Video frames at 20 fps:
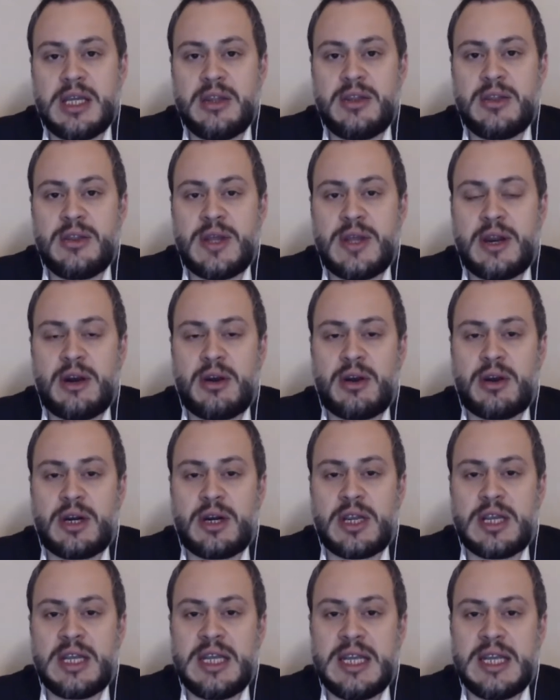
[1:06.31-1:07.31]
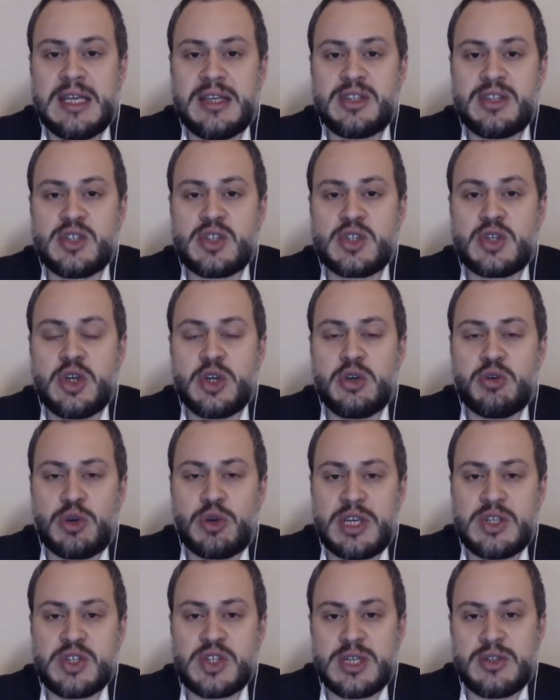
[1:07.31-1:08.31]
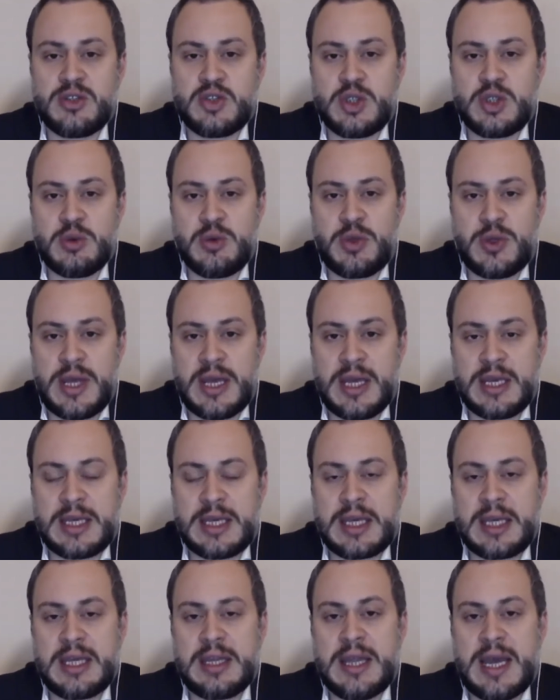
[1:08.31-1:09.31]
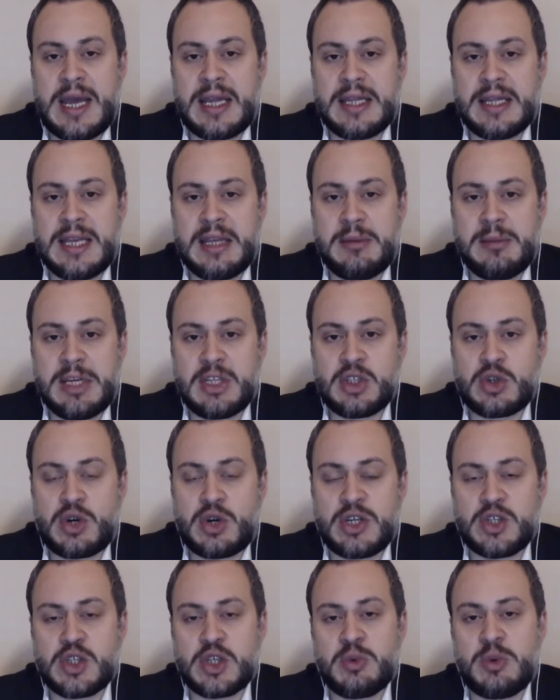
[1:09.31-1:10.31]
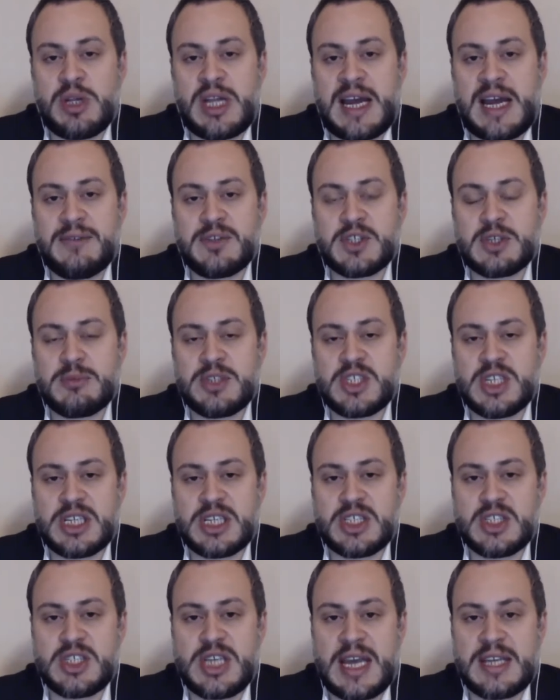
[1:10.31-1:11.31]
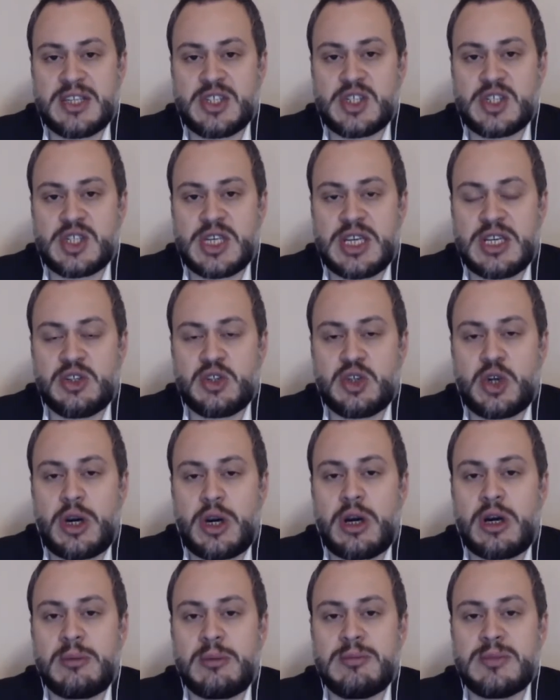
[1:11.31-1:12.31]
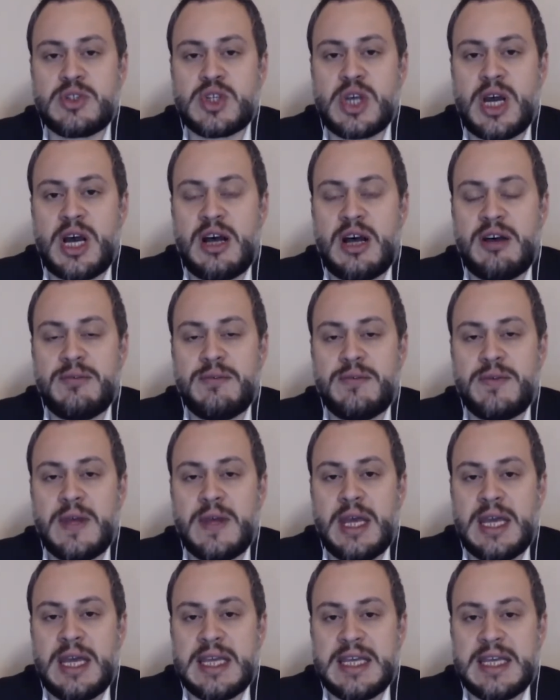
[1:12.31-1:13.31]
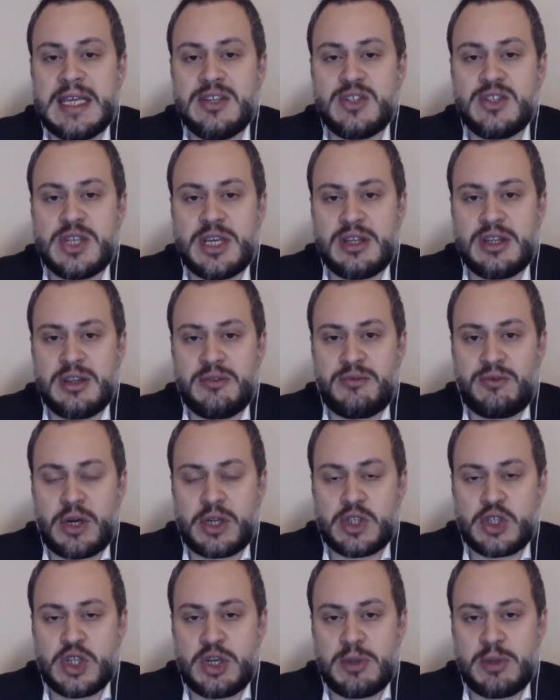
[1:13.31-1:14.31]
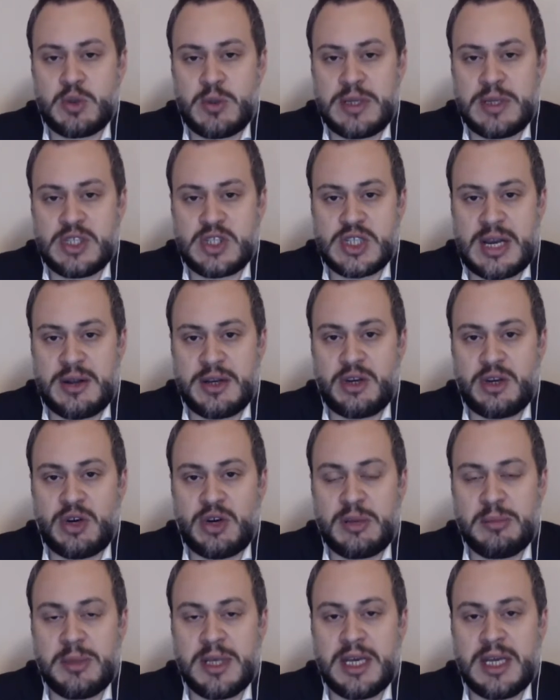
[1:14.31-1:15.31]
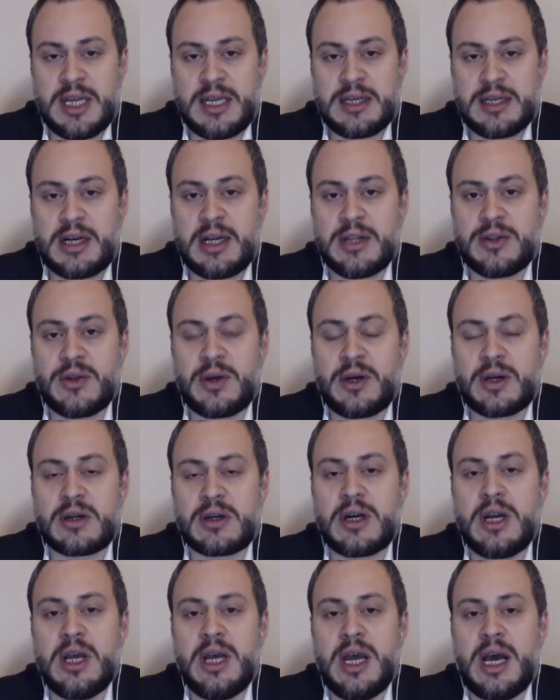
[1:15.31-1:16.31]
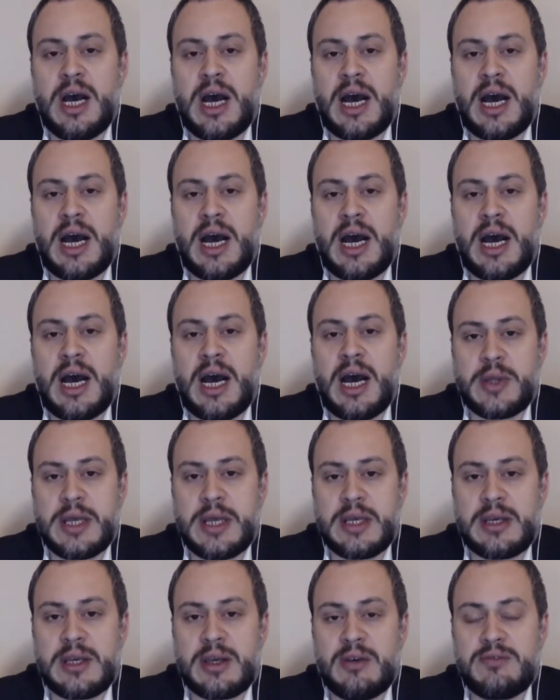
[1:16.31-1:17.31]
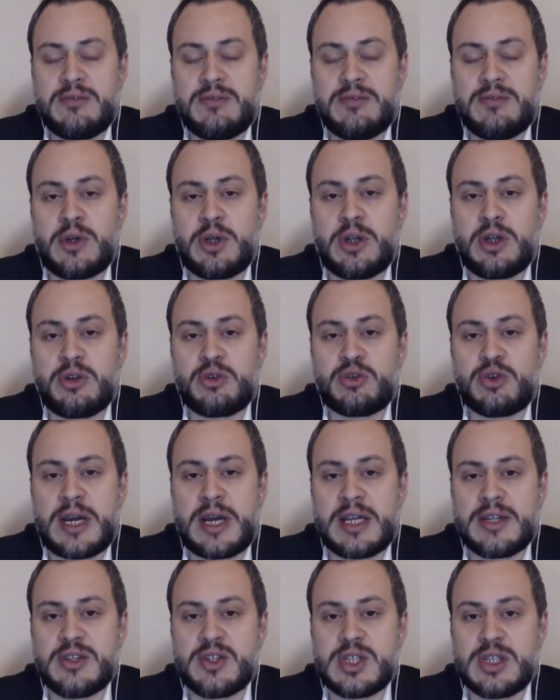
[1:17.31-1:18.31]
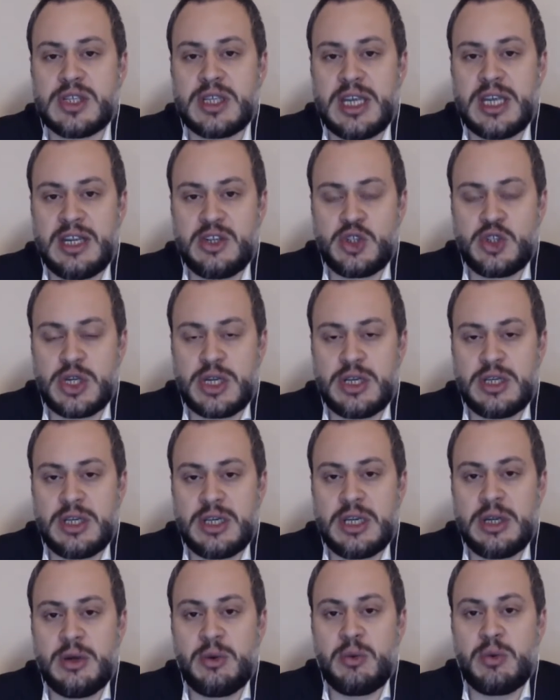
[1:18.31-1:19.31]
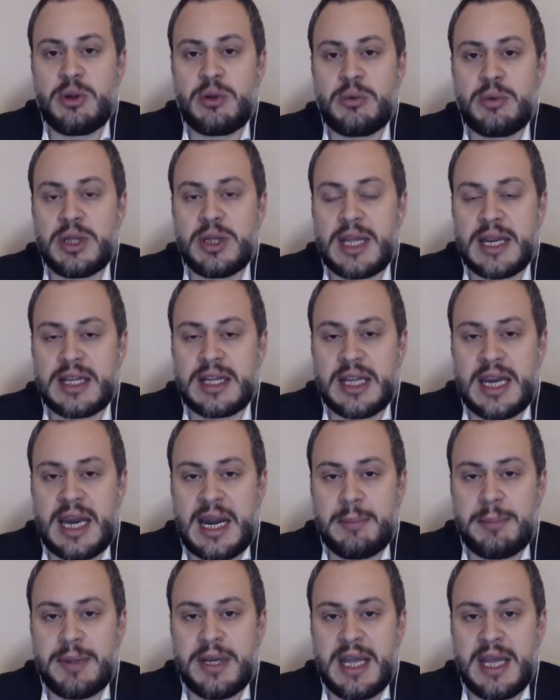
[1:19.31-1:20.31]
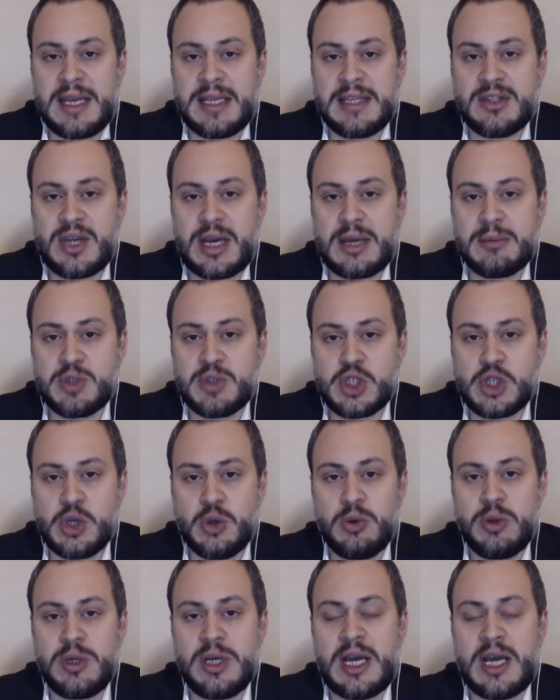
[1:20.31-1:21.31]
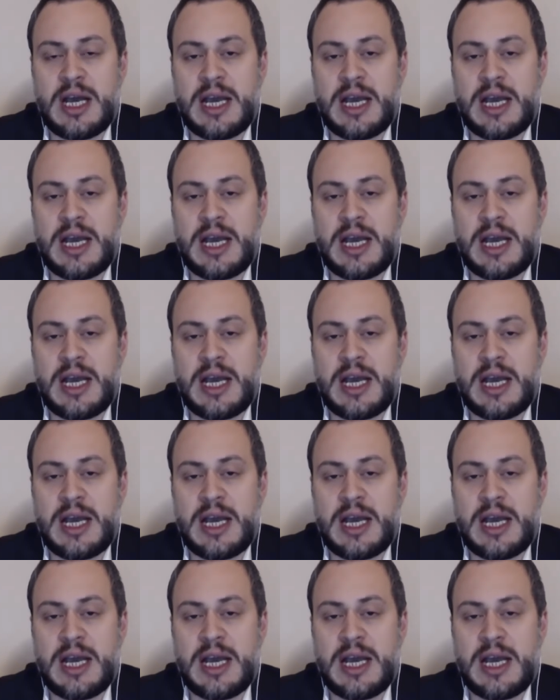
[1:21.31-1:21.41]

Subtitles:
There is good reason to think that the administration will have some success in terms of easing the friction between Saudi Arabia and Qatar. I don't think full reconciliation will likely happen anytime soon.